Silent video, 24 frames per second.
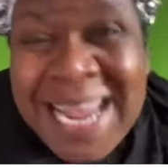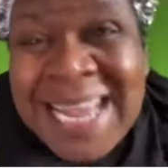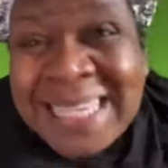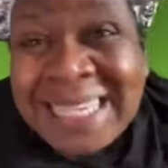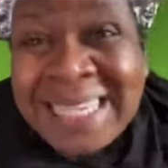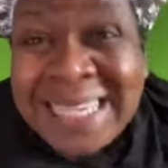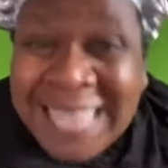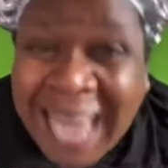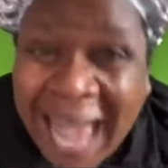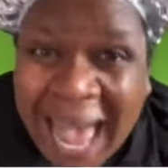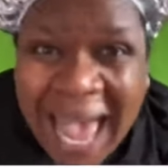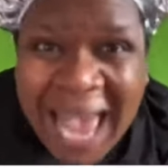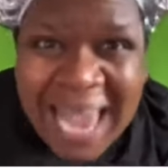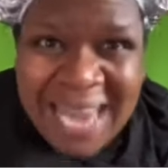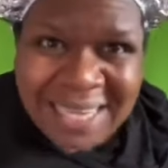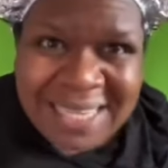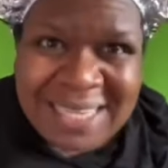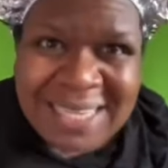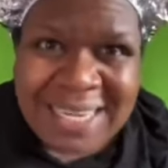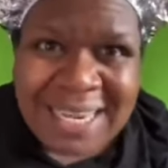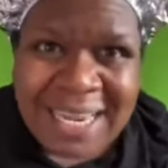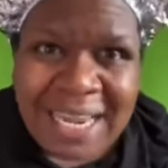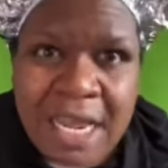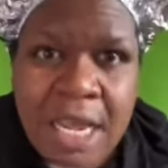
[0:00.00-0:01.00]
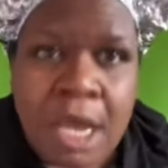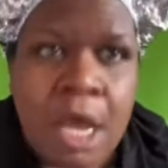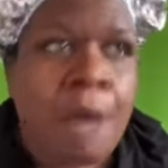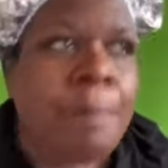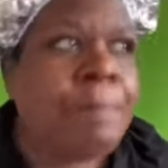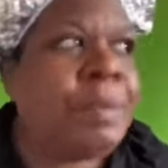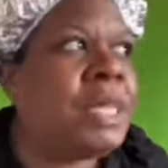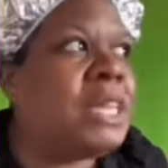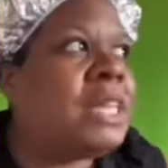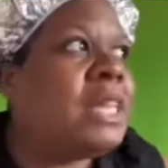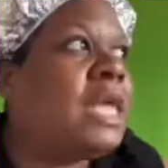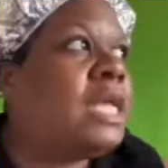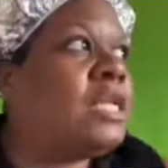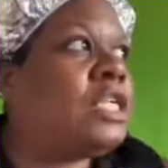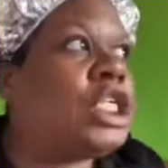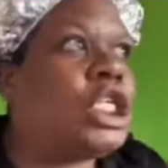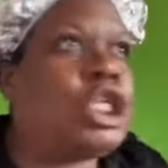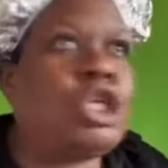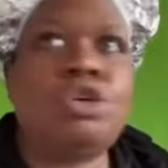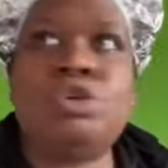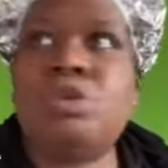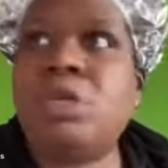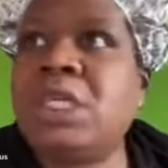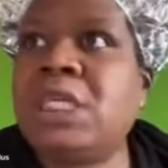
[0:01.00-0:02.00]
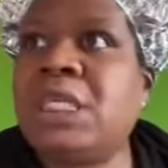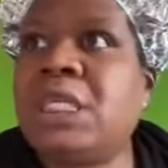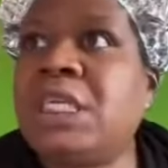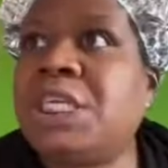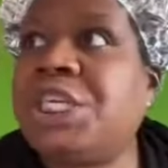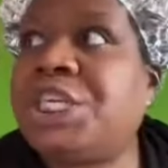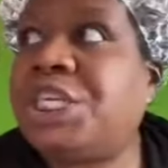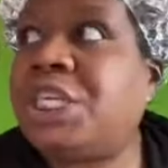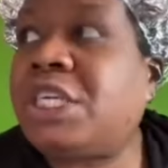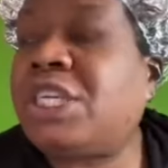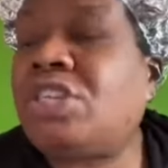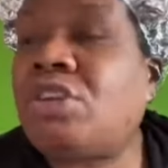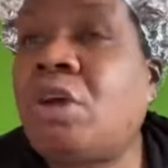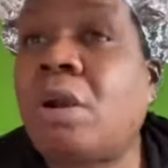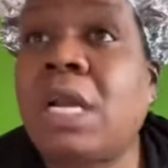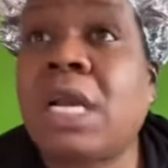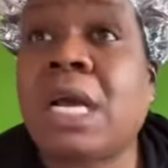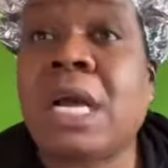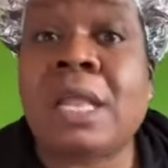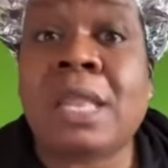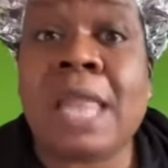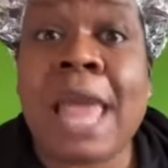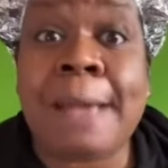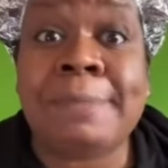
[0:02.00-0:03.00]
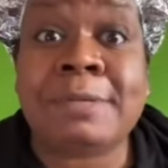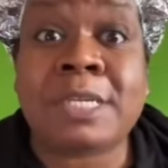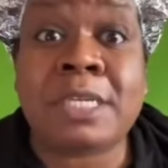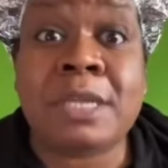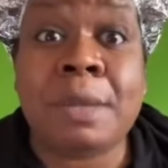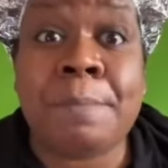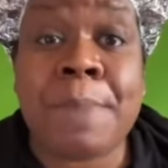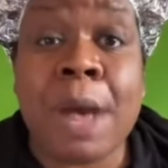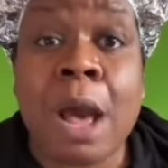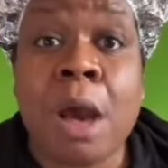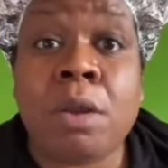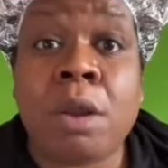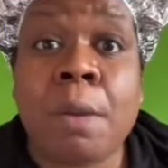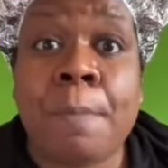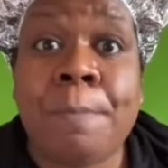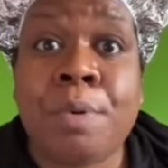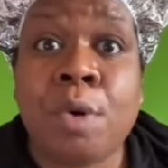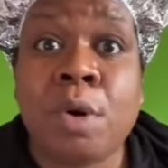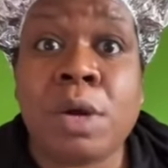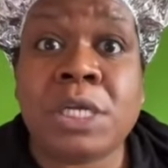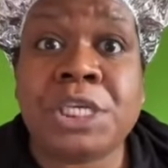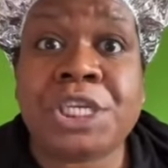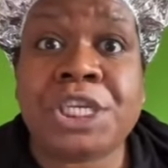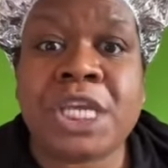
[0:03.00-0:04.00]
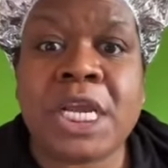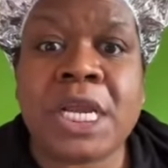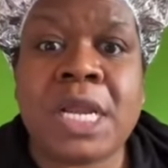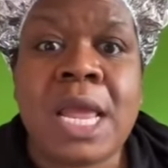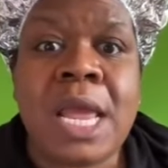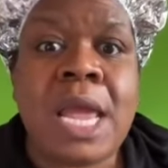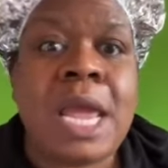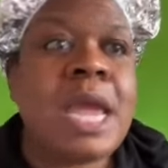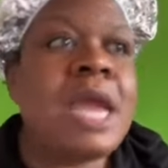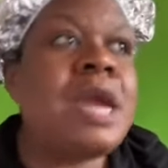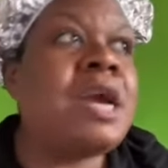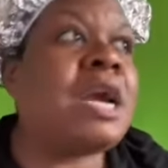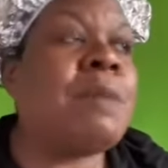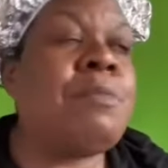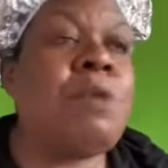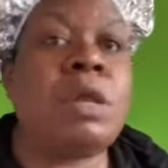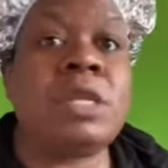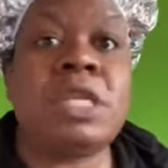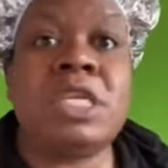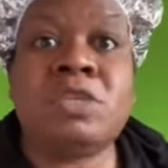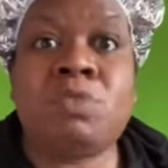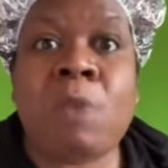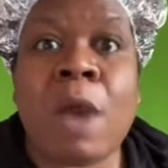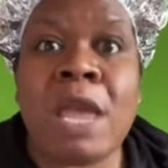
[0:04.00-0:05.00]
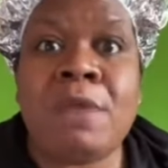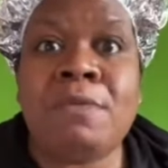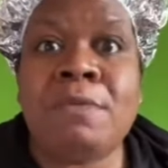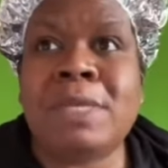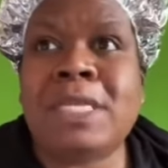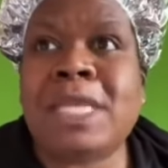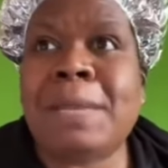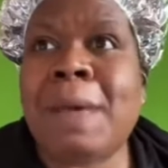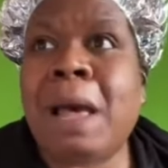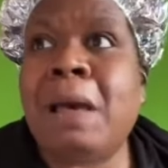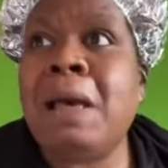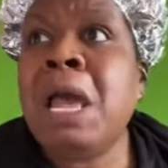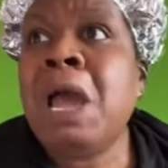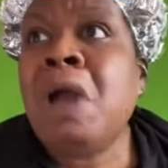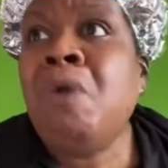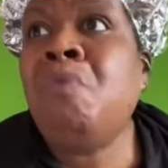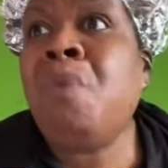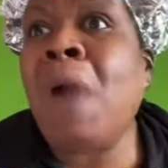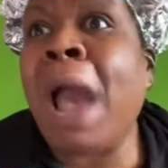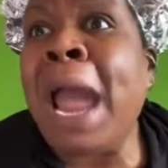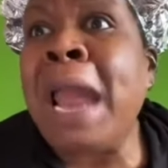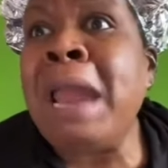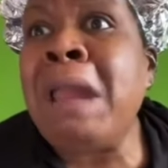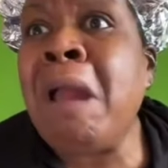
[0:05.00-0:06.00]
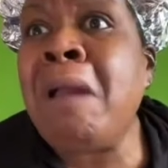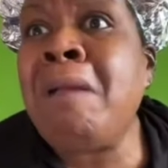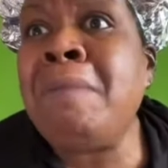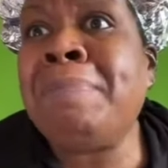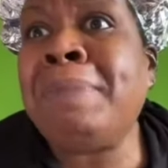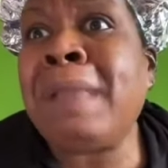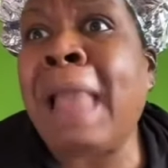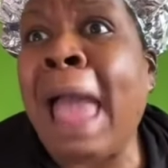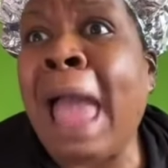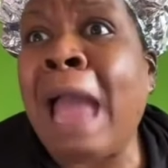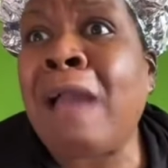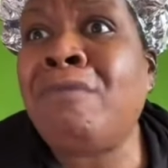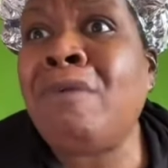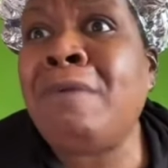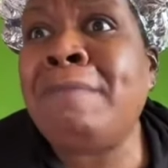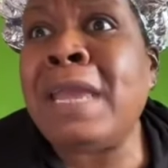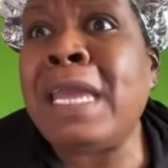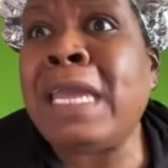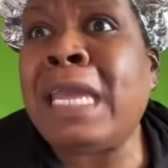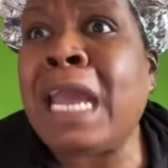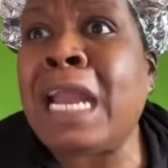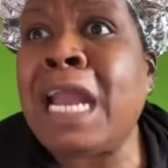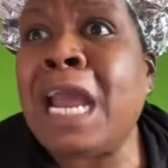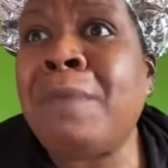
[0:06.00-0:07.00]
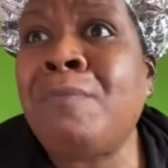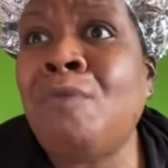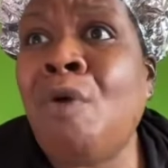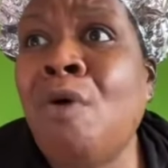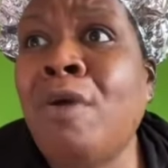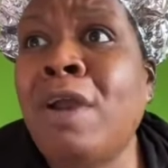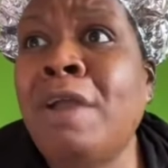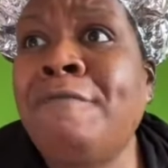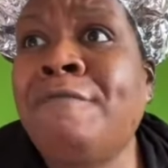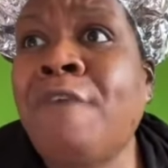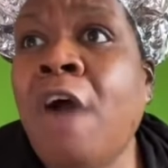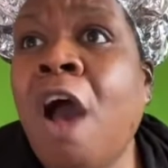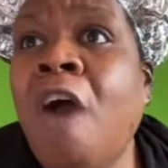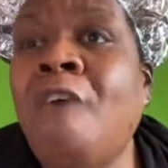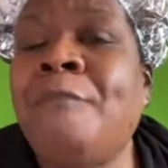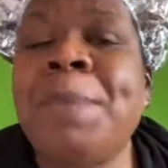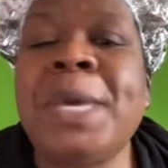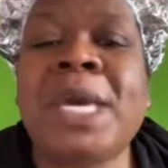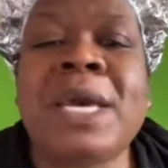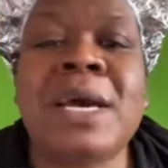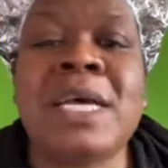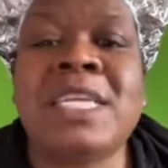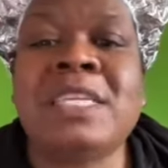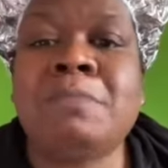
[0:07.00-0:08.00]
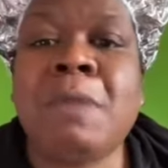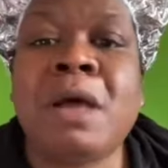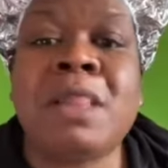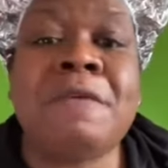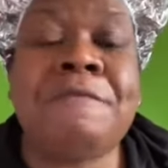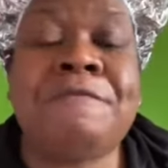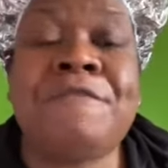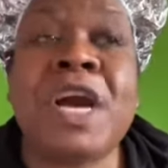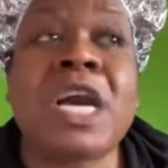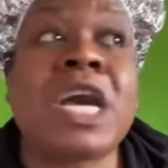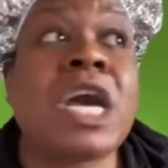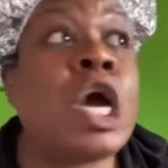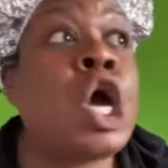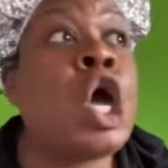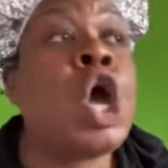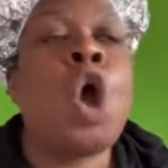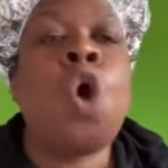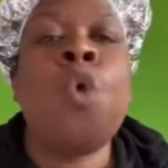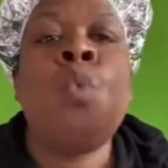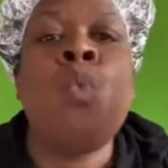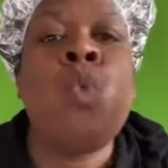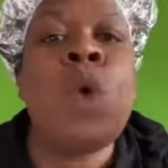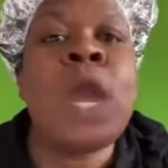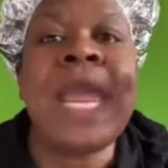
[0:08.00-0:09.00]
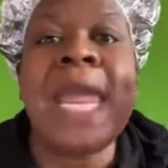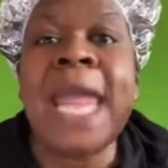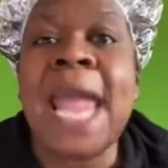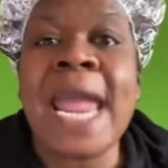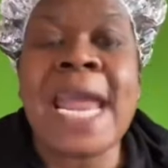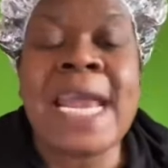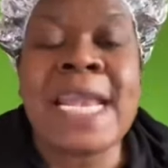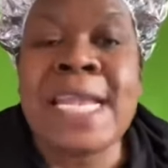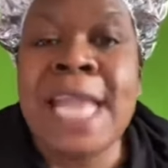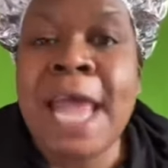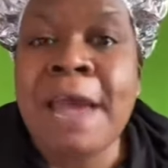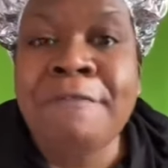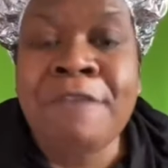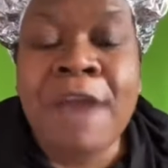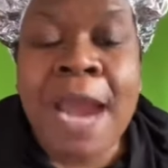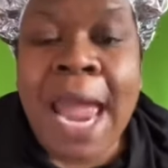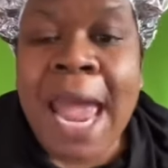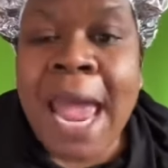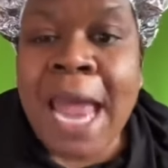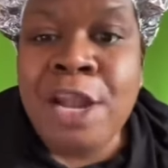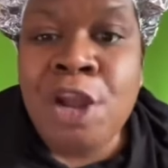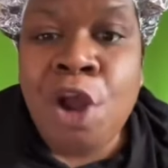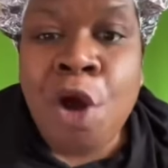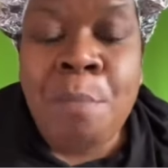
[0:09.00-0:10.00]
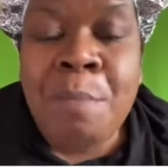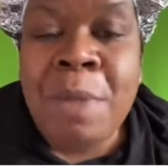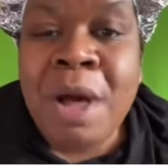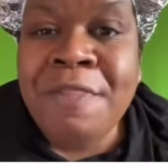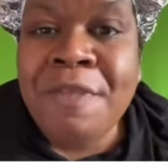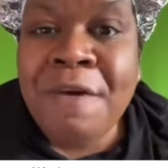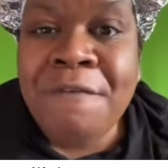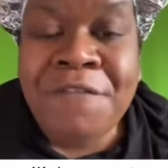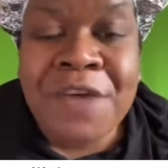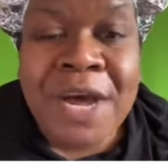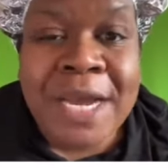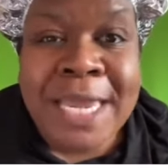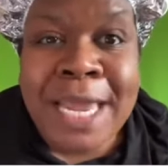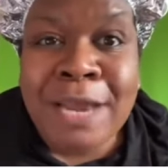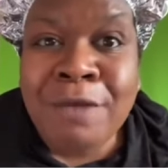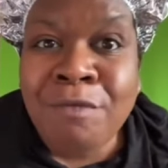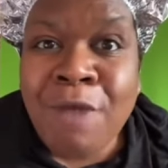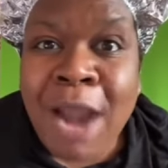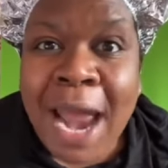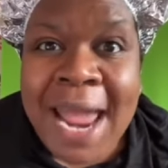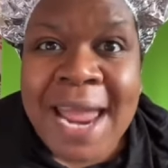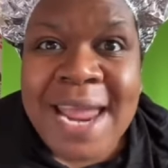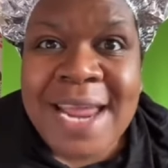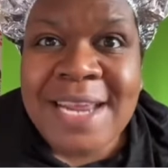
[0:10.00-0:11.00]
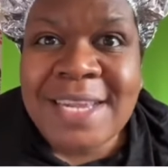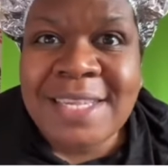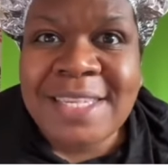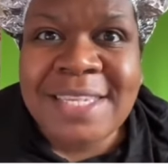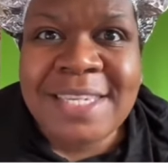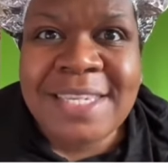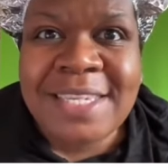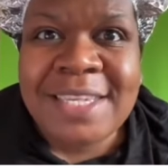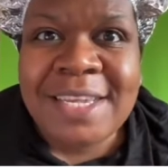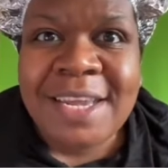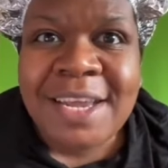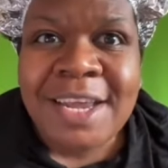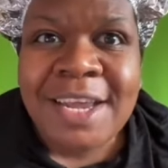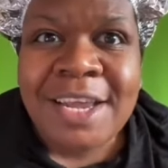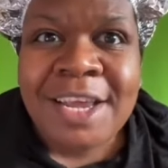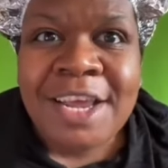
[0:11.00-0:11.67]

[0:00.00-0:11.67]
It's not. But then soon as the shit started collapsing about abortion, here come all these white women talking about why aren't black women getting more involved? Because motherfucker, we ain't never had no motherfucking rights.